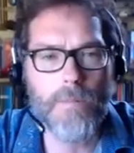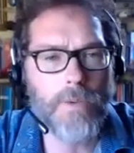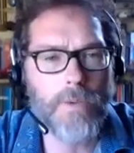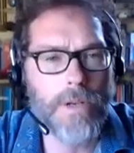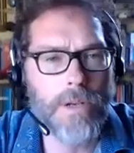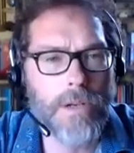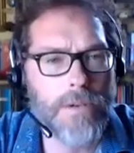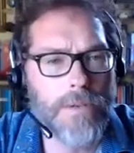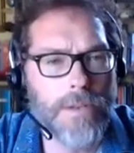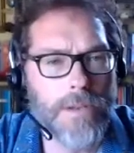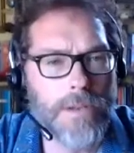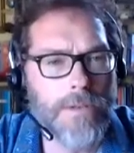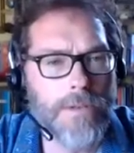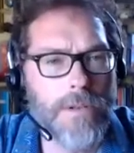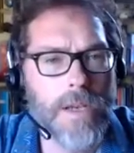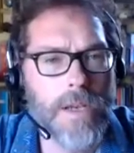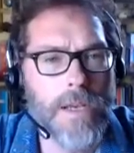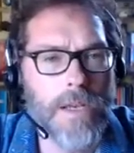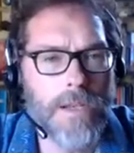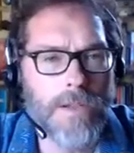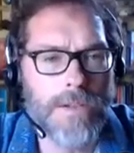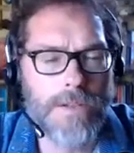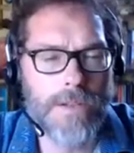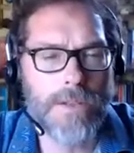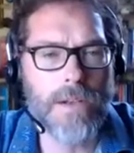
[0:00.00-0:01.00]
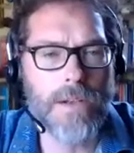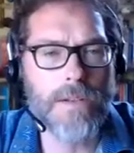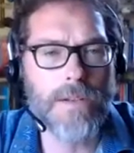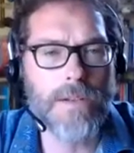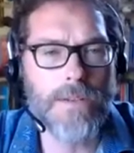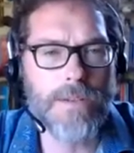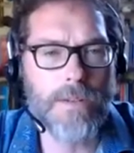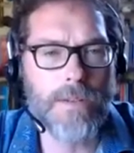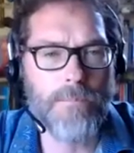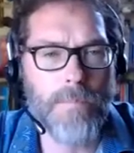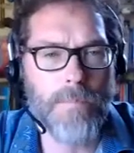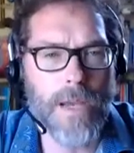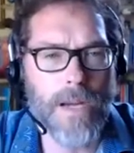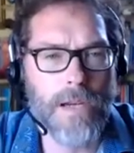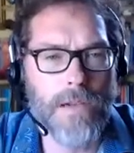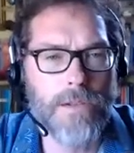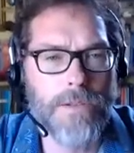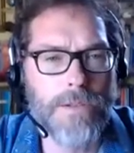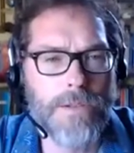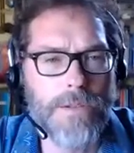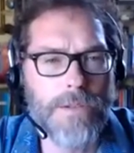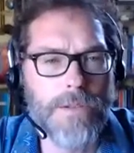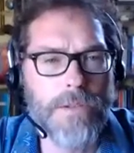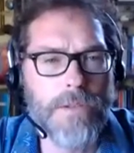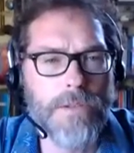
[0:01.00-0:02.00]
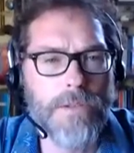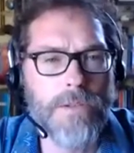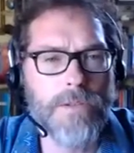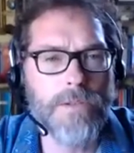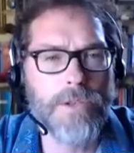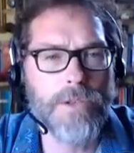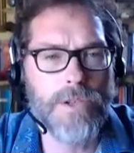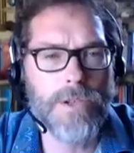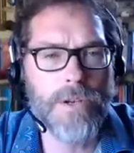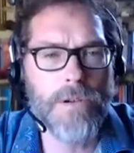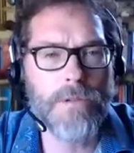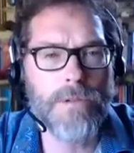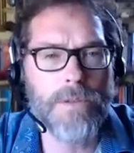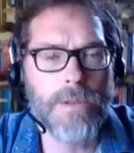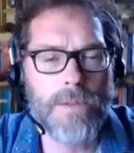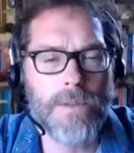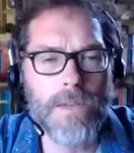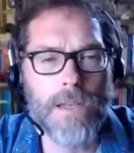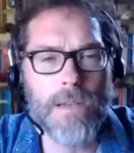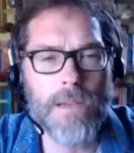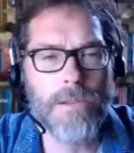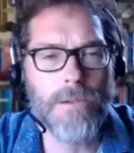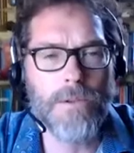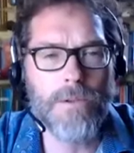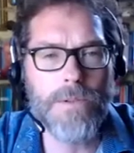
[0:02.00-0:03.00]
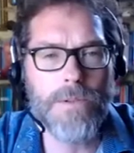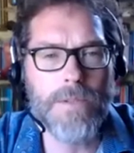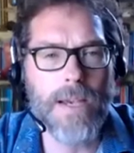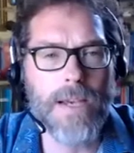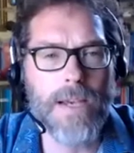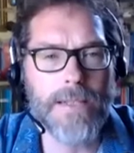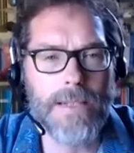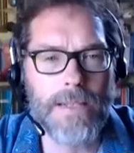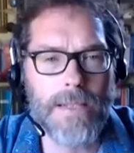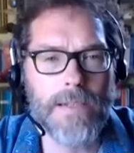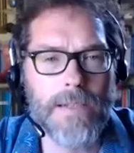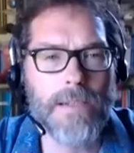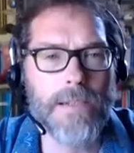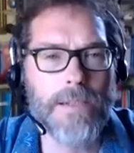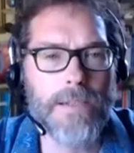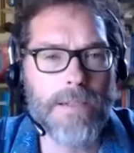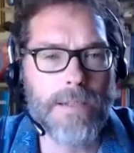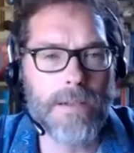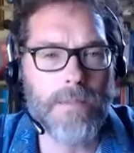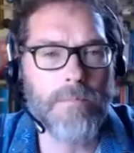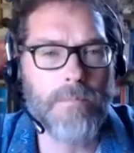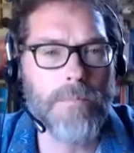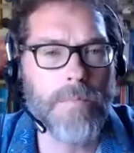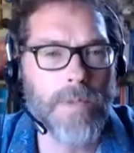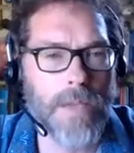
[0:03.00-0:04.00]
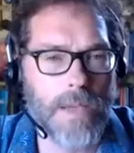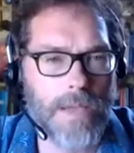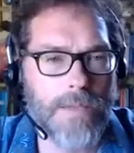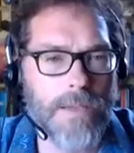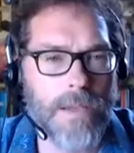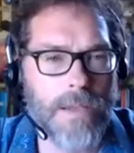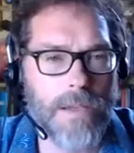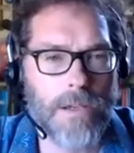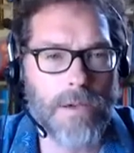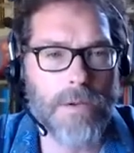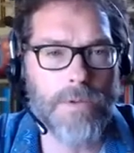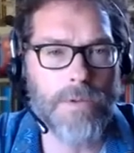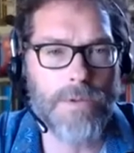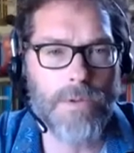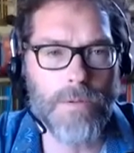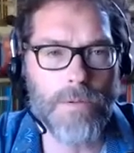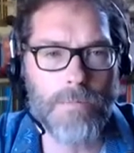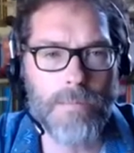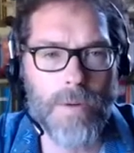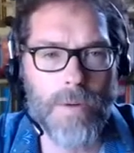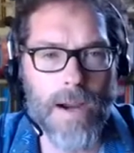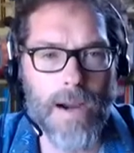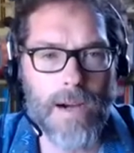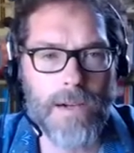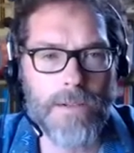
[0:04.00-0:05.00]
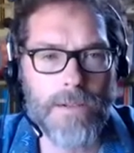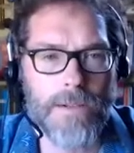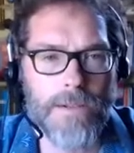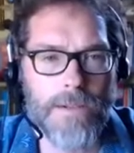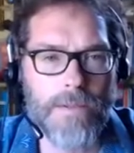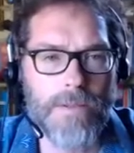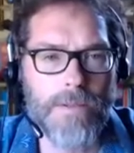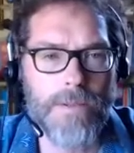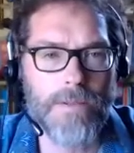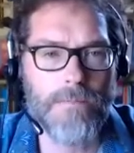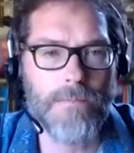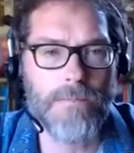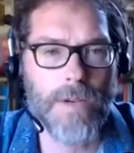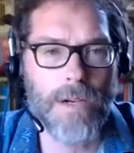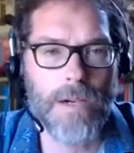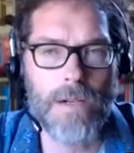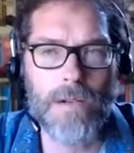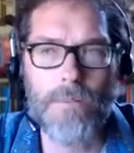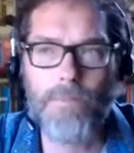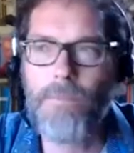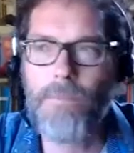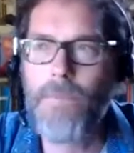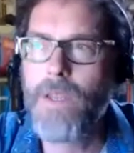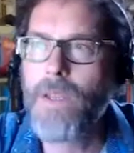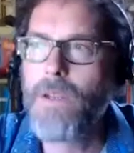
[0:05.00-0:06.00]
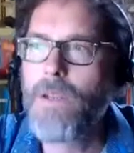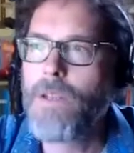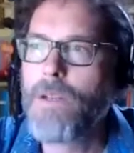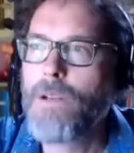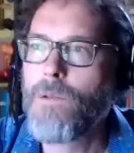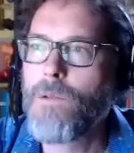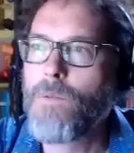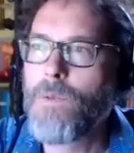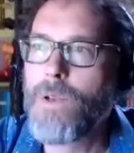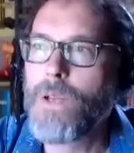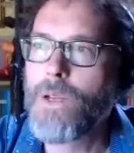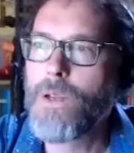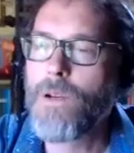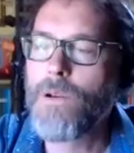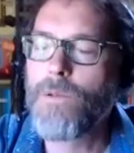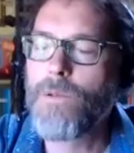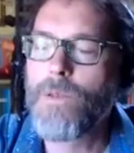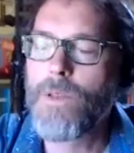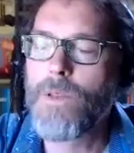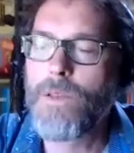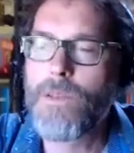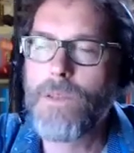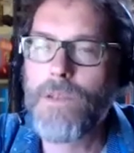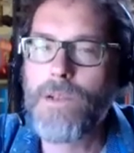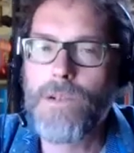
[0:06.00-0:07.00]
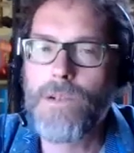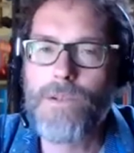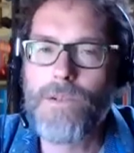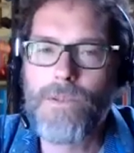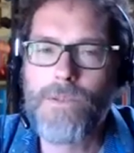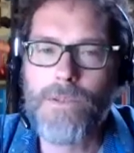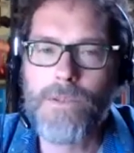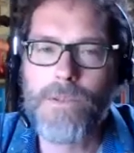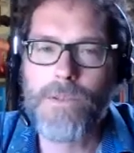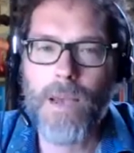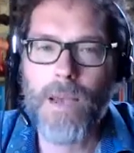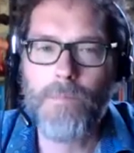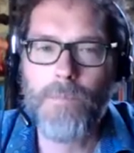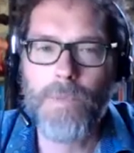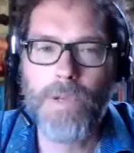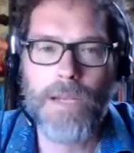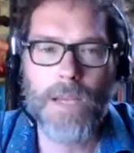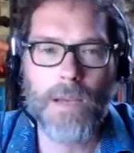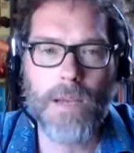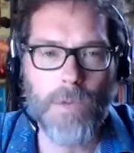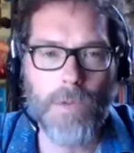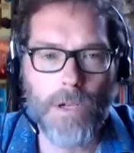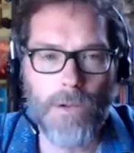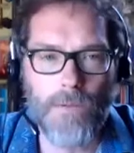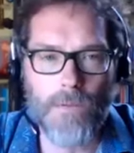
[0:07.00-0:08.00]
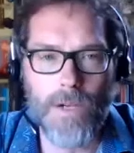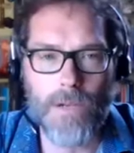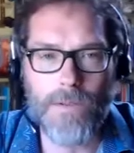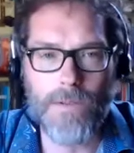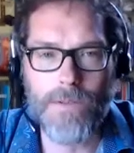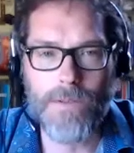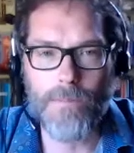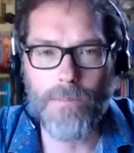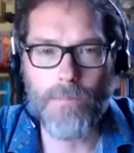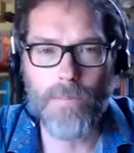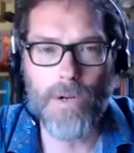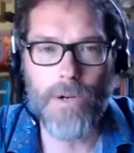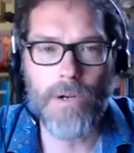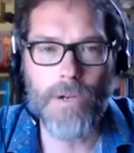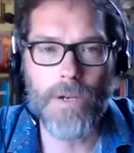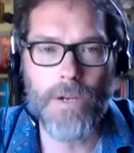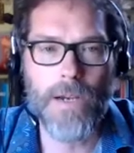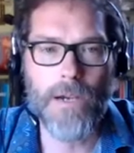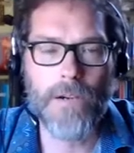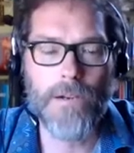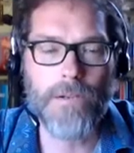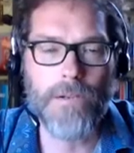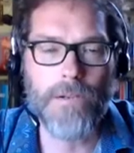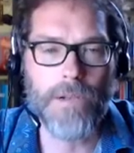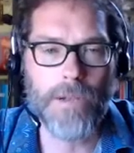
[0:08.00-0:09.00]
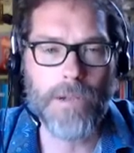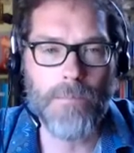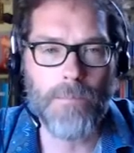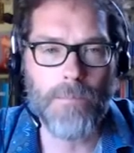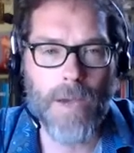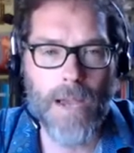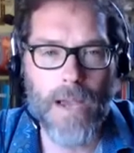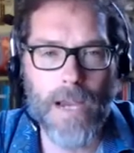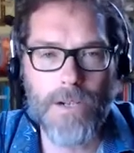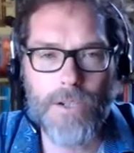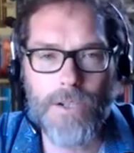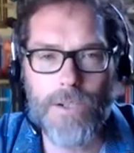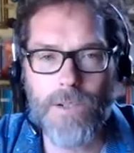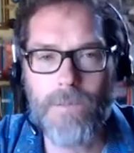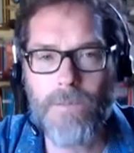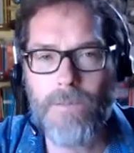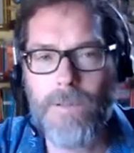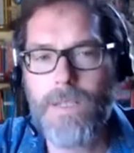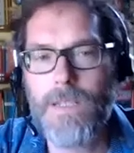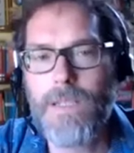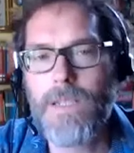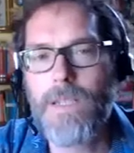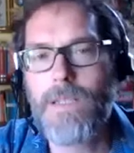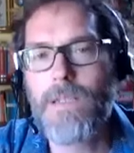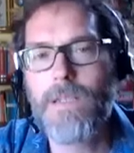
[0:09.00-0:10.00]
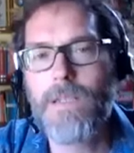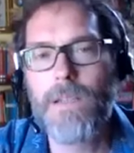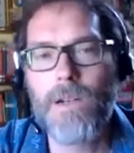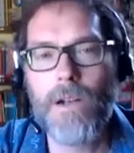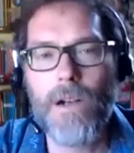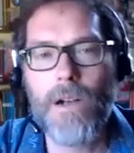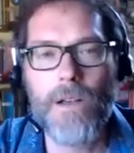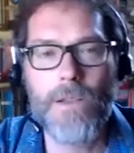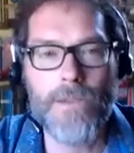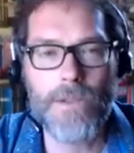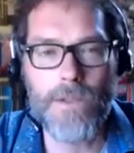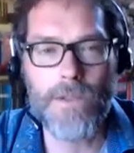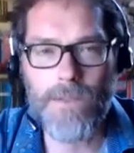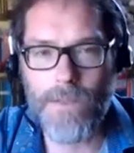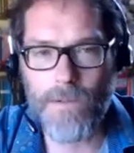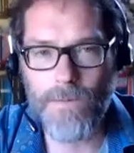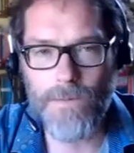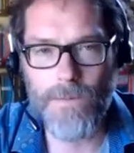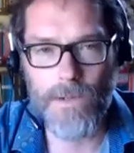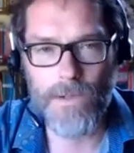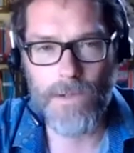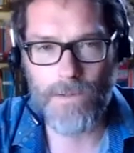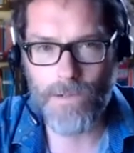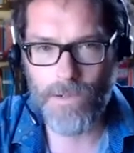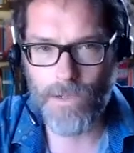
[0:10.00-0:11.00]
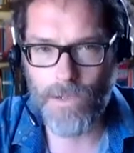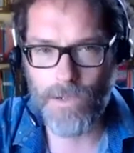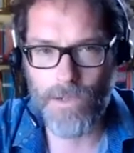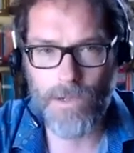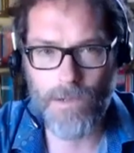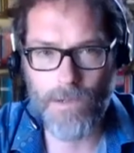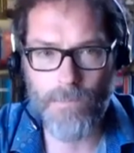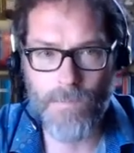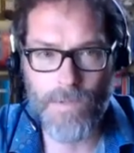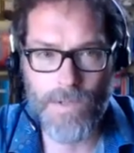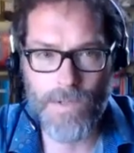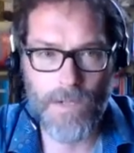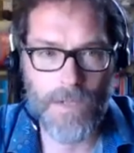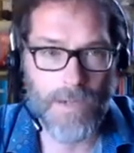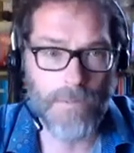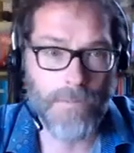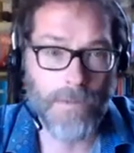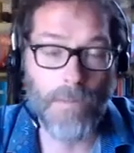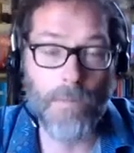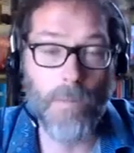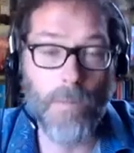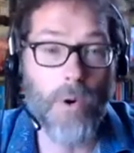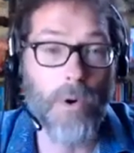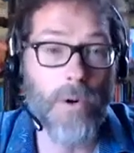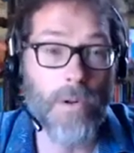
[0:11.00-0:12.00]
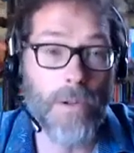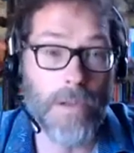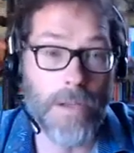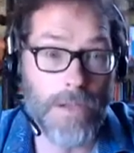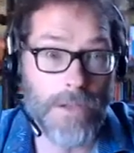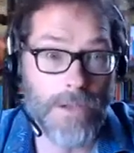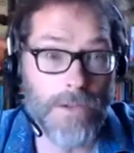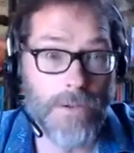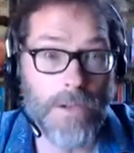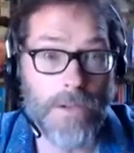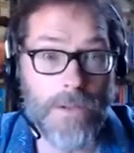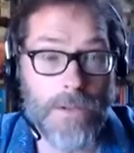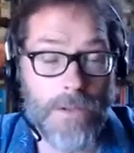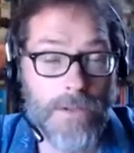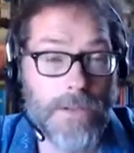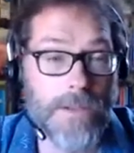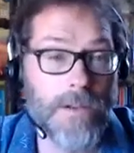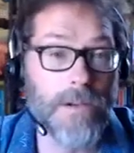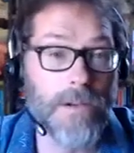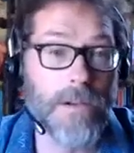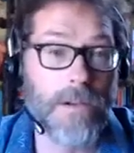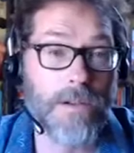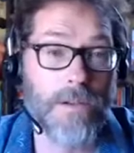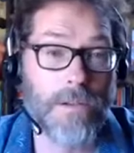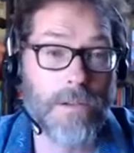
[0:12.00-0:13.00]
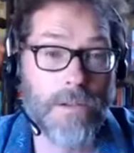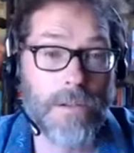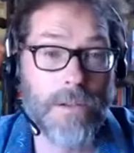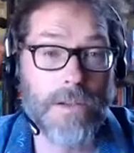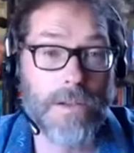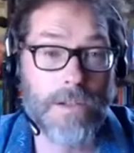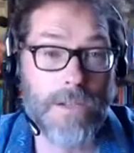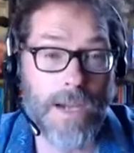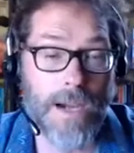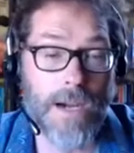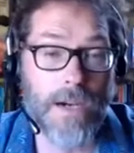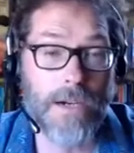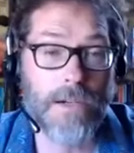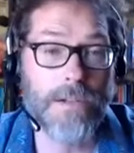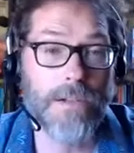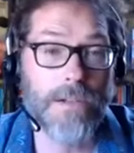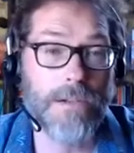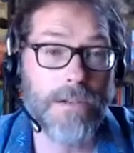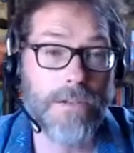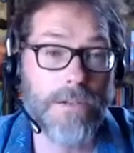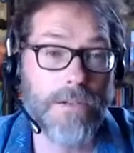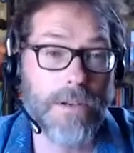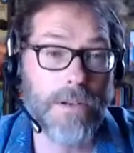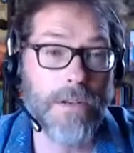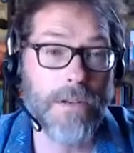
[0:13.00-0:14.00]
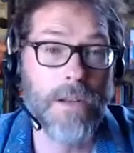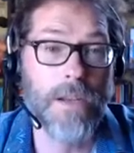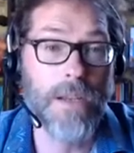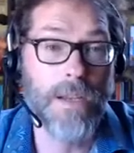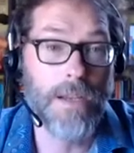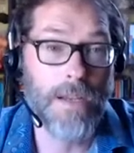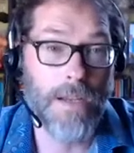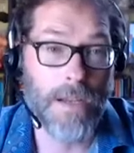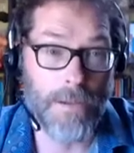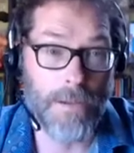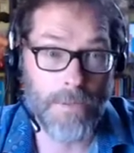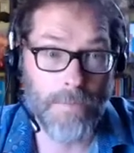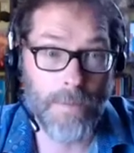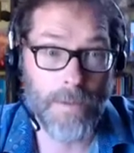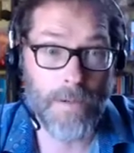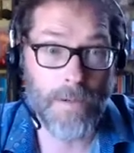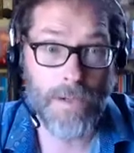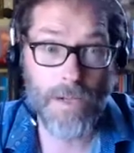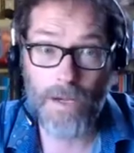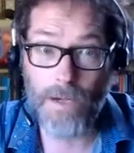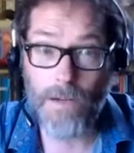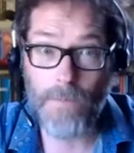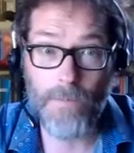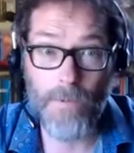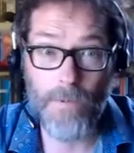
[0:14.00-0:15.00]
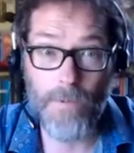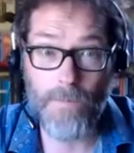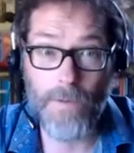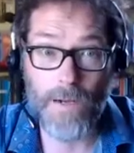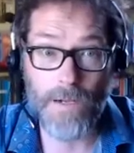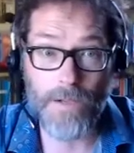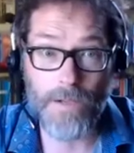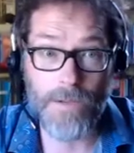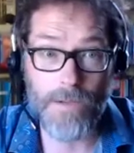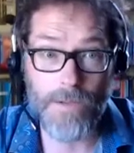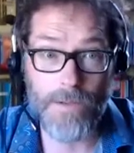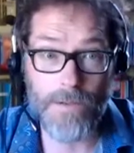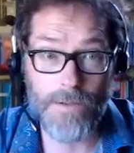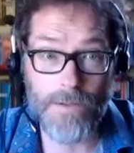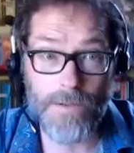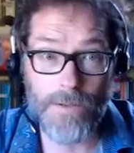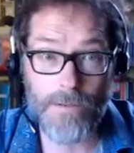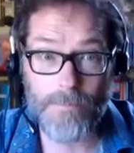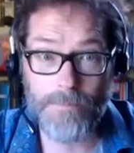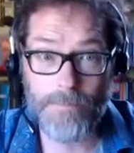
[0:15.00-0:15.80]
We know that studies of medical students show that they lose idealism as they go through practice. We know that there's epidemic rates of burnout and compassion fatigue and all these different terms, and even moral injury. They're starting to look at doctors and healthcare professionals.